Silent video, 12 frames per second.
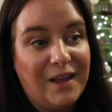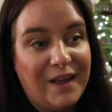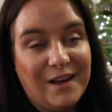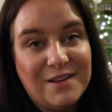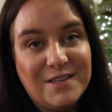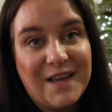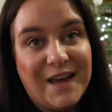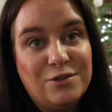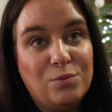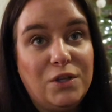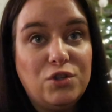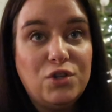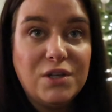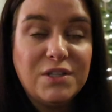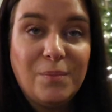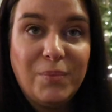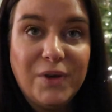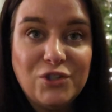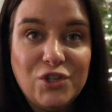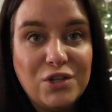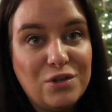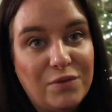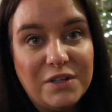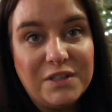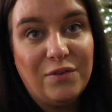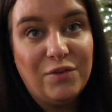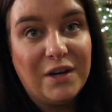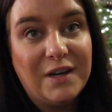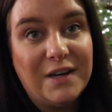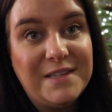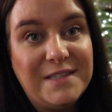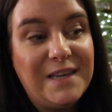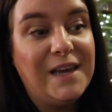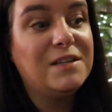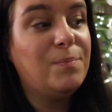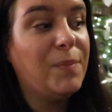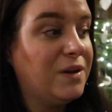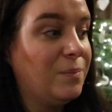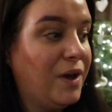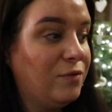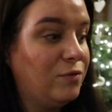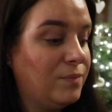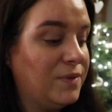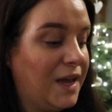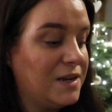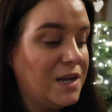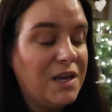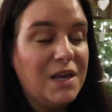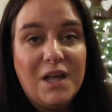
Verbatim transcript: like I said we took some pictures you will definitely see it but apart from that